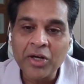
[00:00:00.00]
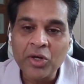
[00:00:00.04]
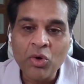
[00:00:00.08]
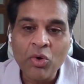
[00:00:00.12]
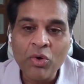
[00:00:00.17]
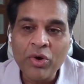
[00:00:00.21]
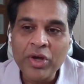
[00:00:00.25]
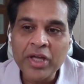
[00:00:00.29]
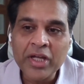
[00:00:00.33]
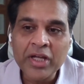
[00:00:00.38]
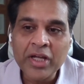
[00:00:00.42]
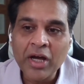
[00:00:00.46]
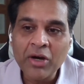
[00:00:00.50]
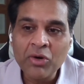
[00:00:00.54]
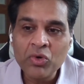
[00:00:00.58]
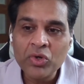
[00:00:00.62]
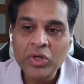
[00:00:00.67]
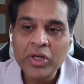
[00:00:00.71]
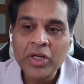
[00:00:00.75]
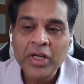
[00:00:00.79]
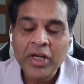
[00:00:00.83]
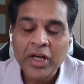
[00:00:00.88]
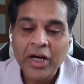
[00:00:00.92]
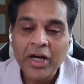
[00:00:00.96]
going
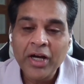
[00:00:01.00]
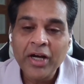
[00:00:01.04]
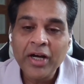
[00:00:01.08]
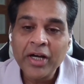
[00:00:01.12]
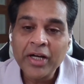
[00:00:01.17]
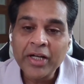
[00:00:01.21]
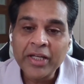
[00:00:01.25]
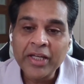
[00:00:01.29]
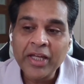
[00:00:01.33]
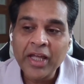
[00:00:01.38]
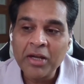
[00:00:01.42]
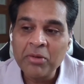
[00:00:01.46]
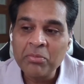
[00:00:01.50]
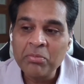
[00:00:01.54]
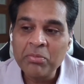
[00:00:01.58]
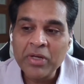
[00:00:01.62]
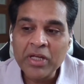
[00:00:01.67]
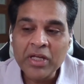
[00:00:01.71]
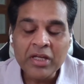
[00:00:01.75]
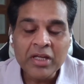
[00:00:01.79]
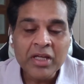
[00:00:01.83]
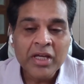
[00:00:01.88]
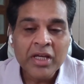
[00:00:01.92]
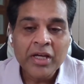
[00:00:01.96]
out can
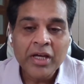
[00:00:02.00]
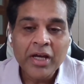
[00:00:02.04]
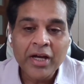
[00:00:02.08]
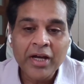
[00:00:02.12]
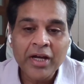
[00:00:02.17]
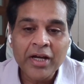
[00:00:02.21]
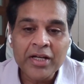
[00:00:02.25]
be